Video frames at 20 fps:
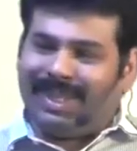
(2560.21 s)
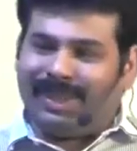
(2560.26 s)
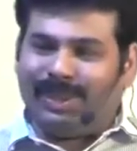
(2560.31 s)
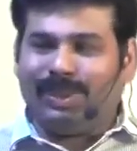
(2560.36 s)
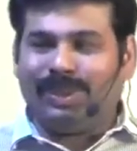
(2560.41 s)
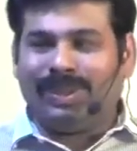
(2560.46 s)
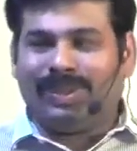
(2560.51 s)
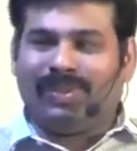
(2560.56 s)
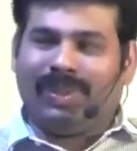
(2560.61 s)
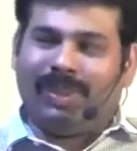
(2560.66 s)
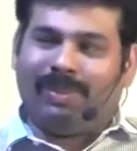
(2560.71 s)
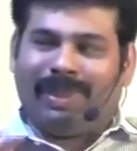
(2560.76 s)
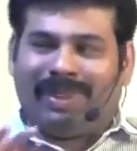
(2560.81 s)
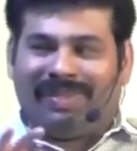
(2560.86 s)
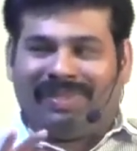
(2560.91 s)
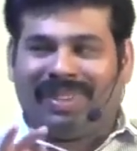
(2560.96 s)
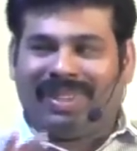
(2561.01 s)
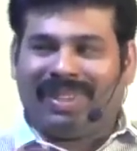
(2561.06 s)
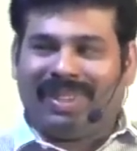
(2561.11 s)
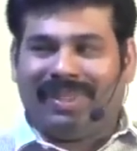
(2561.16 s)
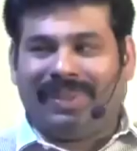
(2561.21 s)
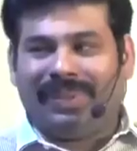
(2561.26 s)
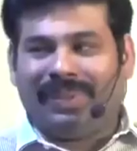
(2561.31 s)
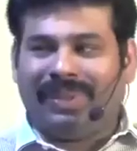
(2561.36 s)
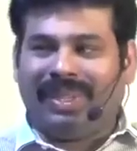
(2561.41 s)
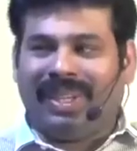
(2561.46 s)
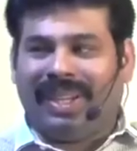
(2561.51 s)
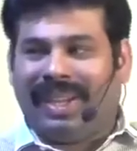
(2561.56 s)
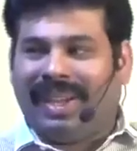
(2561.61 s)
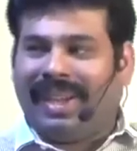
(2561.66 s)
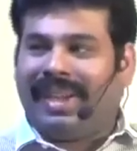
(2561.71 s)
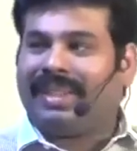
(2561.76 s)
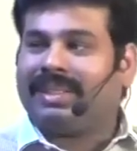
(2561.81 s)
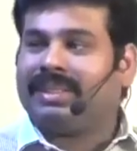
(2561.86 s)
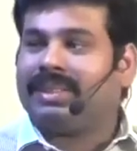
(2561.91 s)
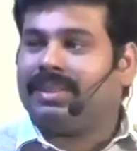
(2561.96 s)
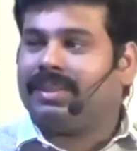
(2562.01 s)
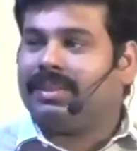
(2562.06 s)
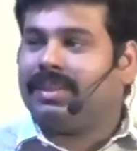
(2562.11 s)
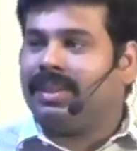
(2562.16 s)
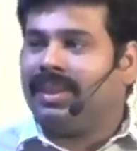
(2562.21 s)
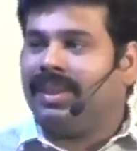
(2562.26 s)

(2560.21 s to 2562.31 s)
tools will perfectly do the actions.